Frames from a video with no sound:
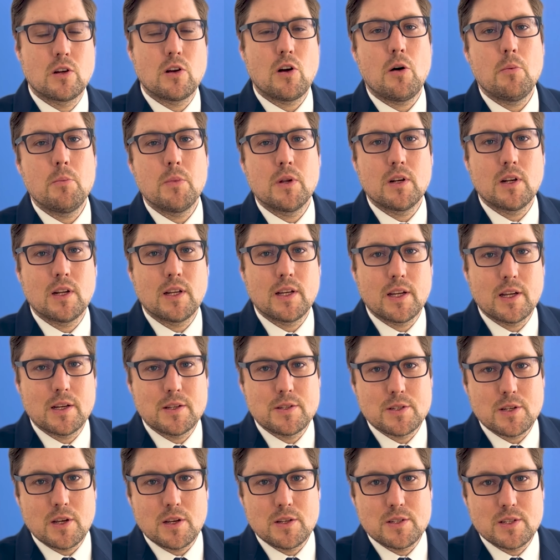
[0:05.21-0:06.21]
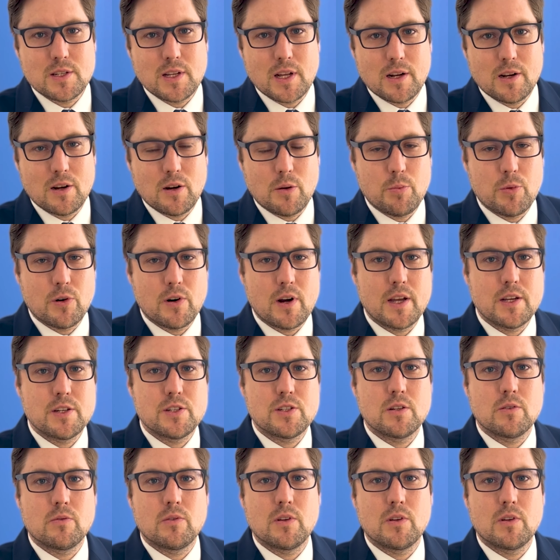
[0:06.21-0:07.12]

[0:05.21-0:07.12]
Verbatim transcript: commonly associated operation